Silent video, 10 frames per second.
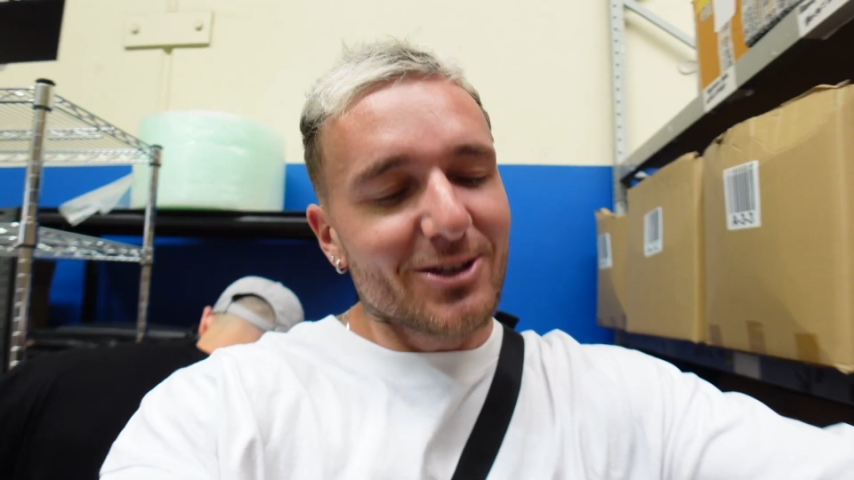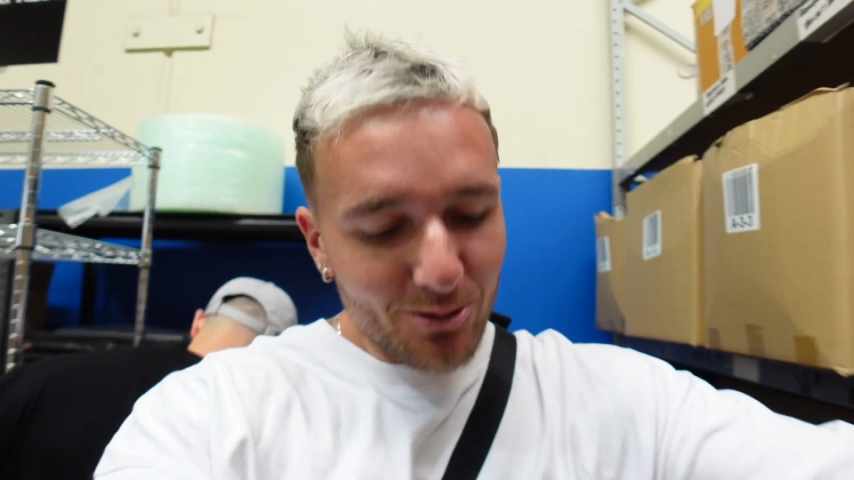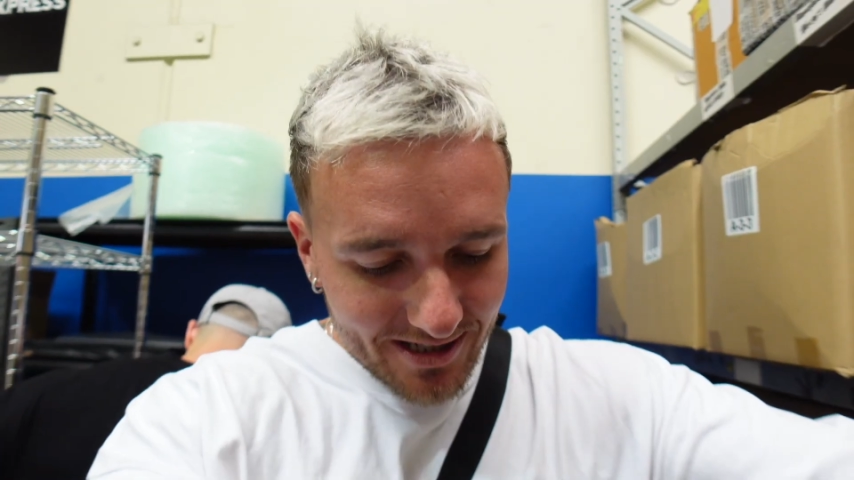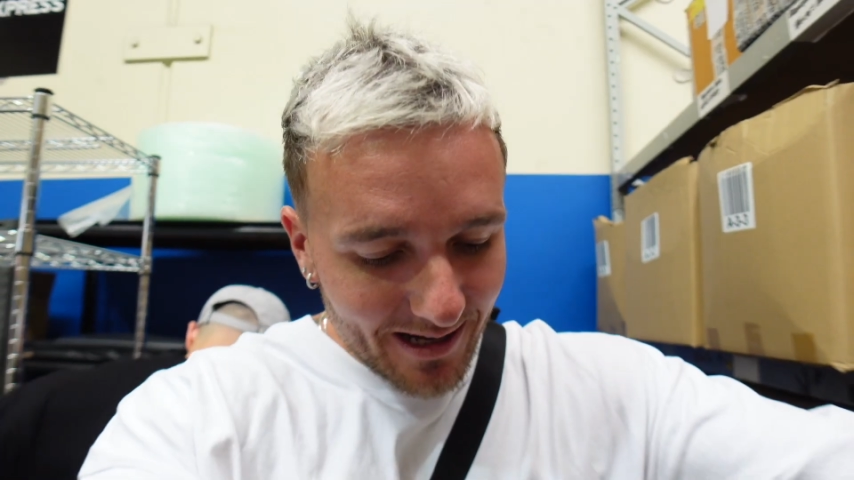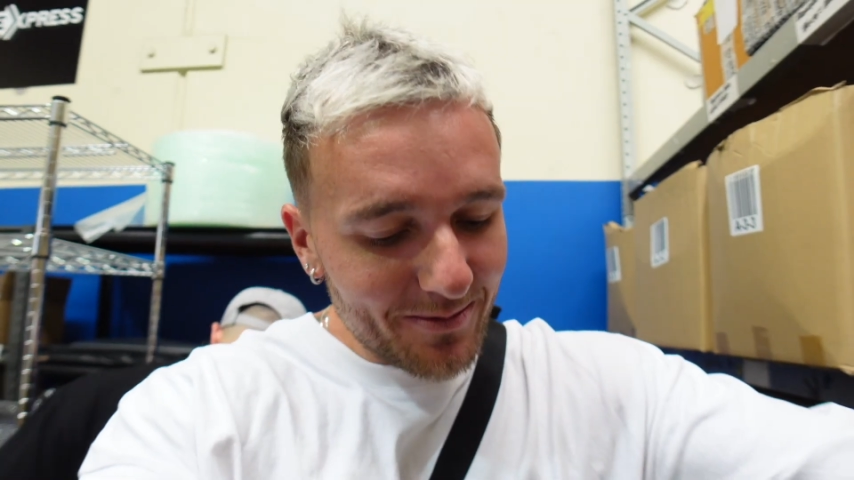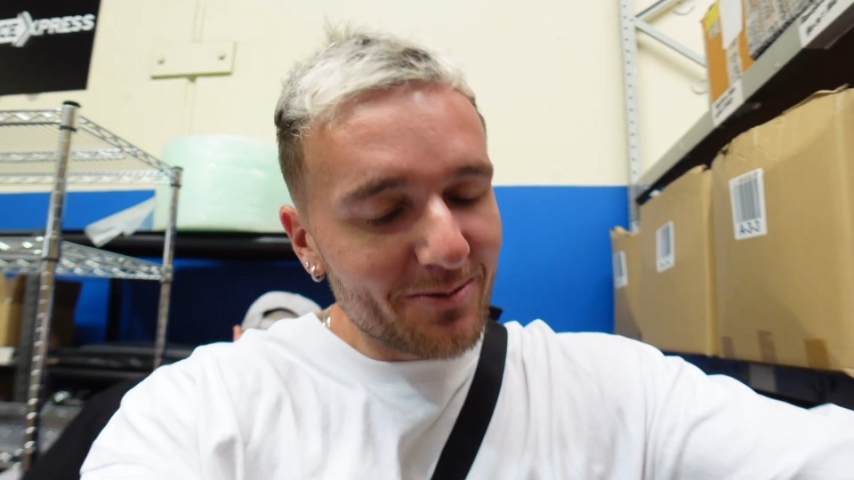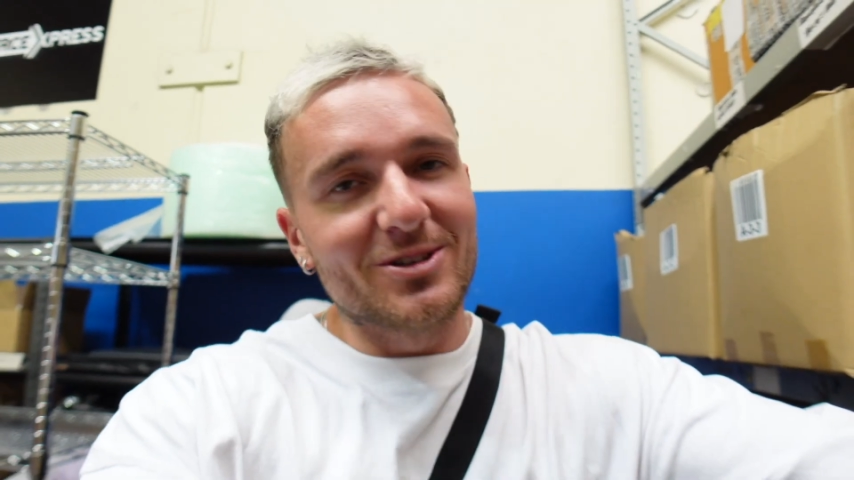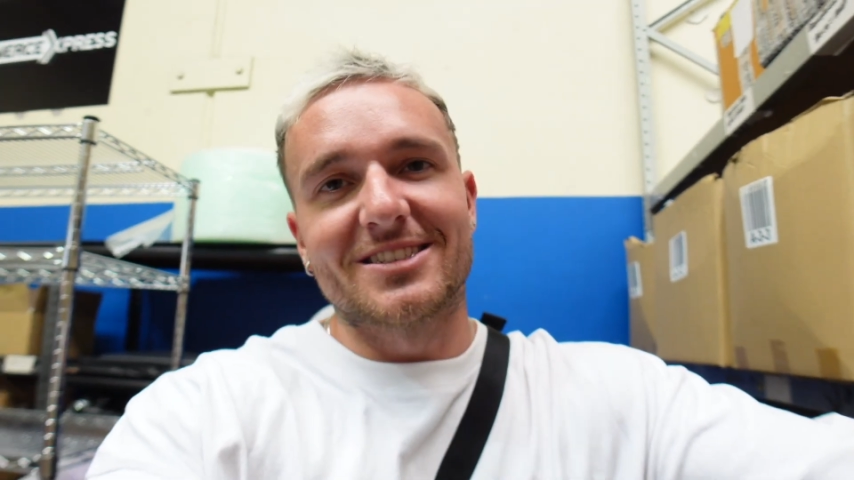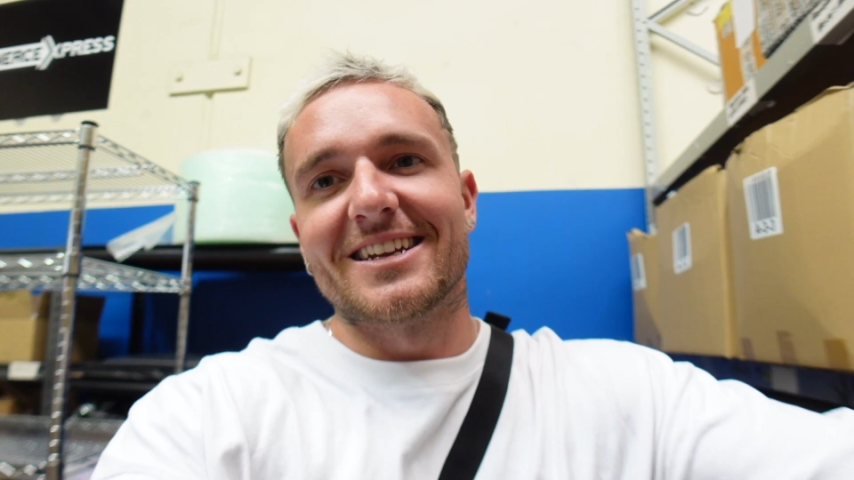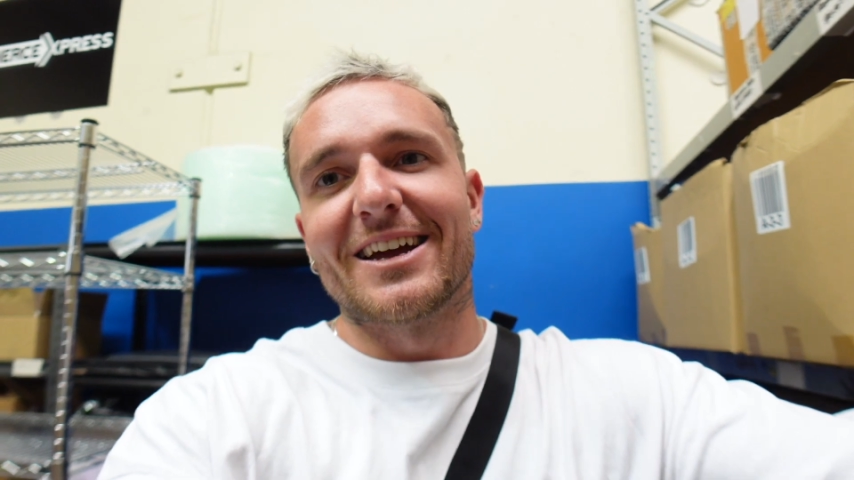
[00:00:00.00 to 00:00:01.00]
I knew something
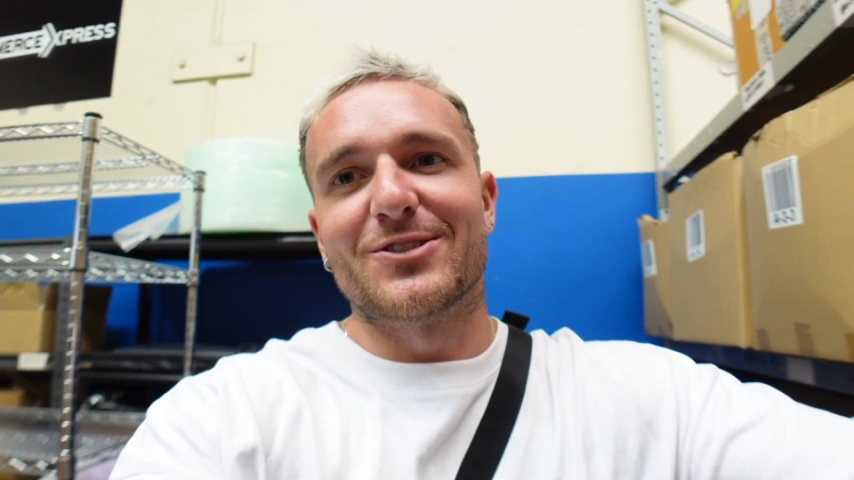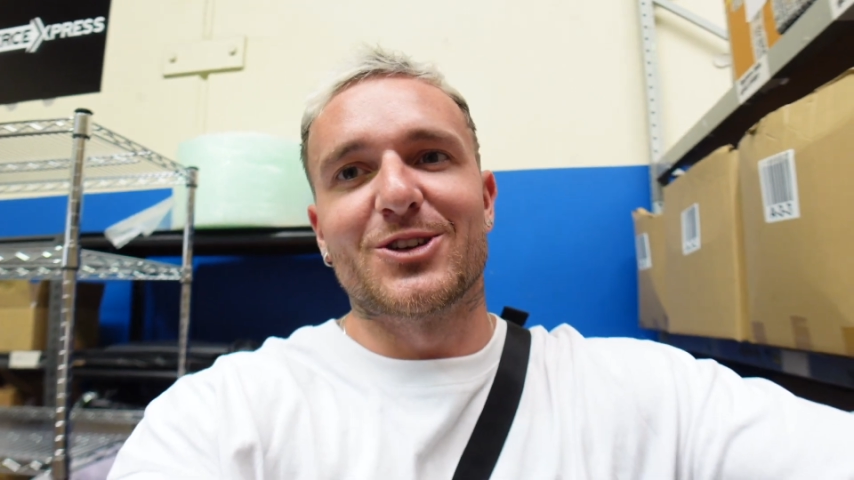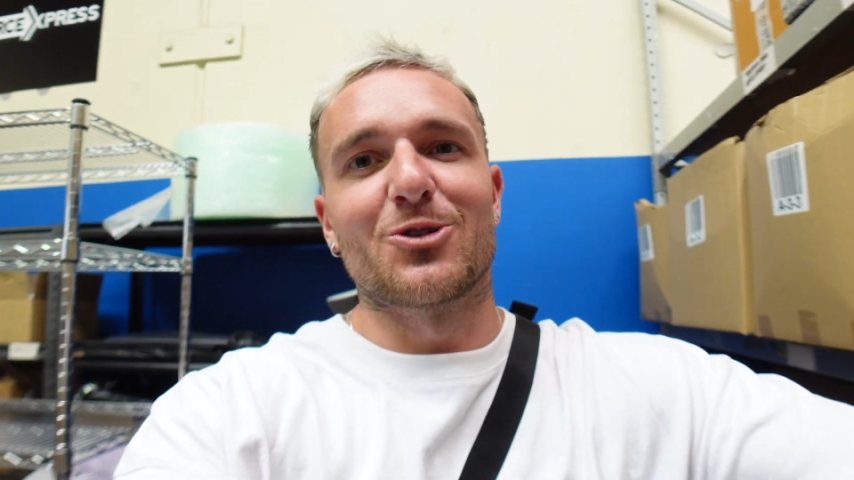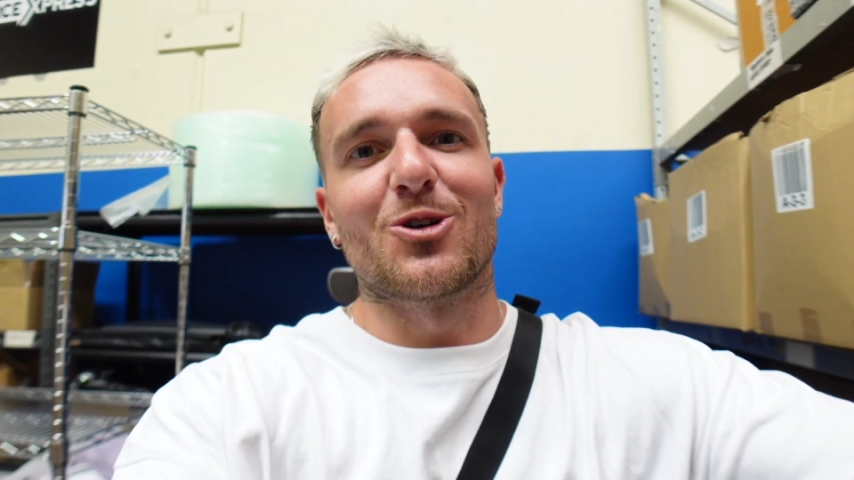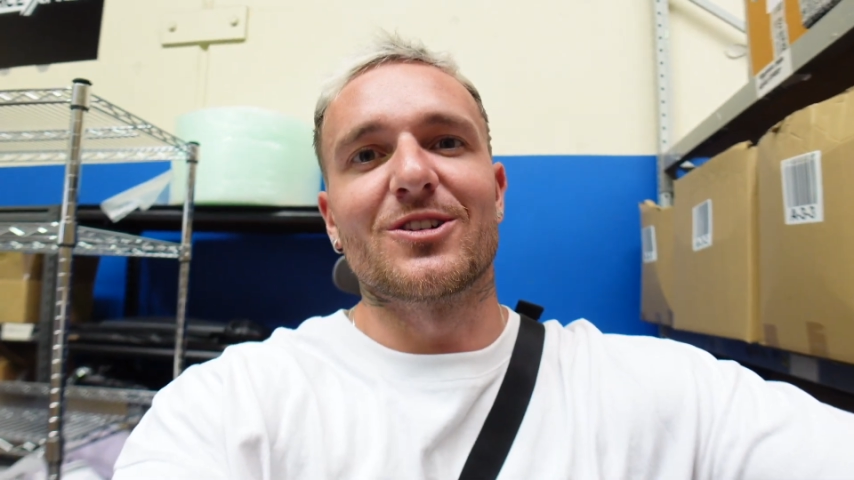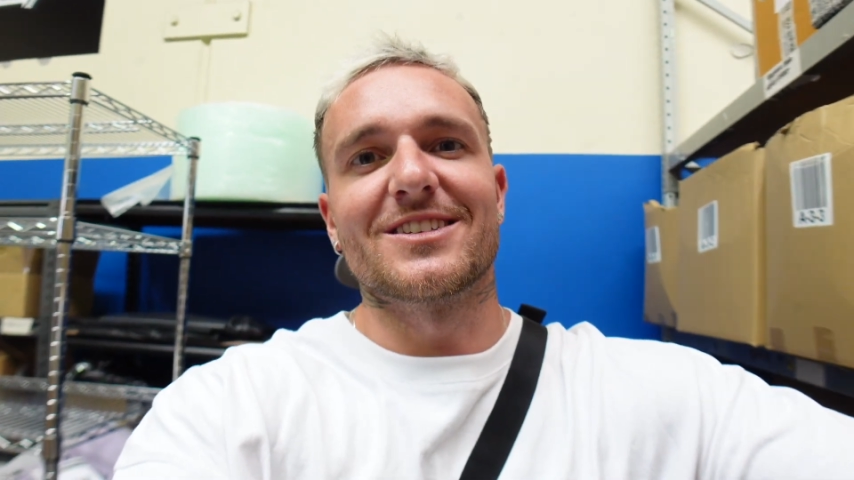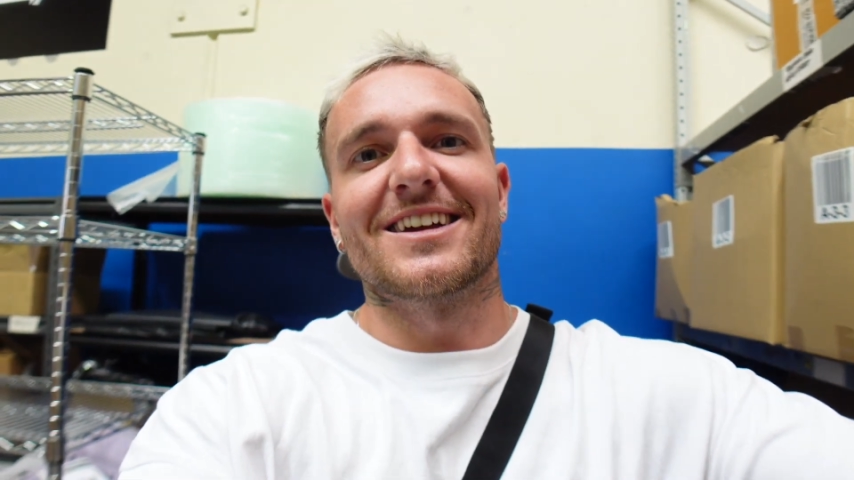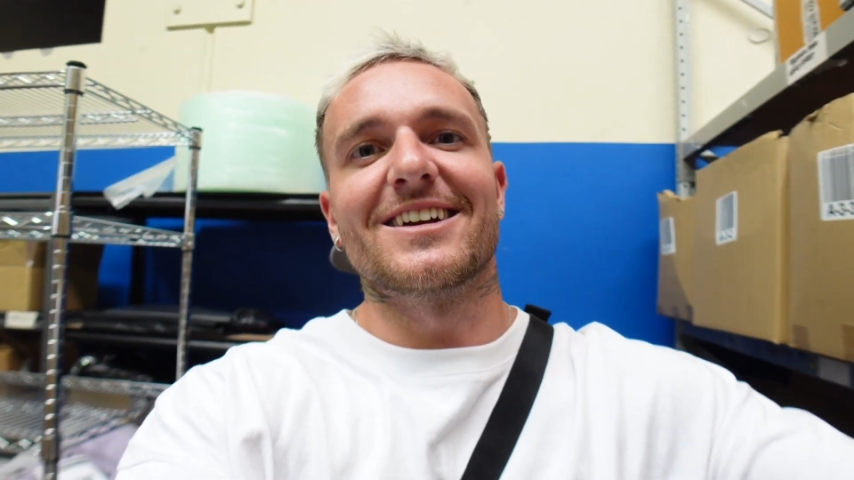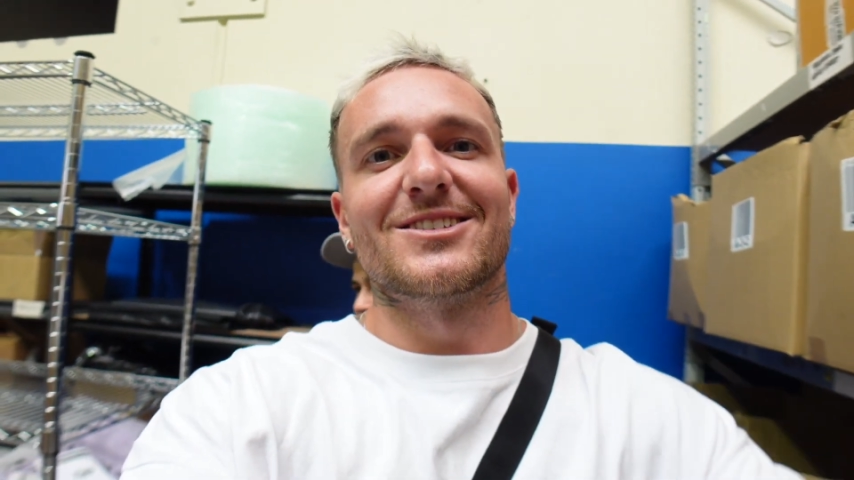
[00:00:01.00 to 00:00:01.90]
was gonna have to go wrong today.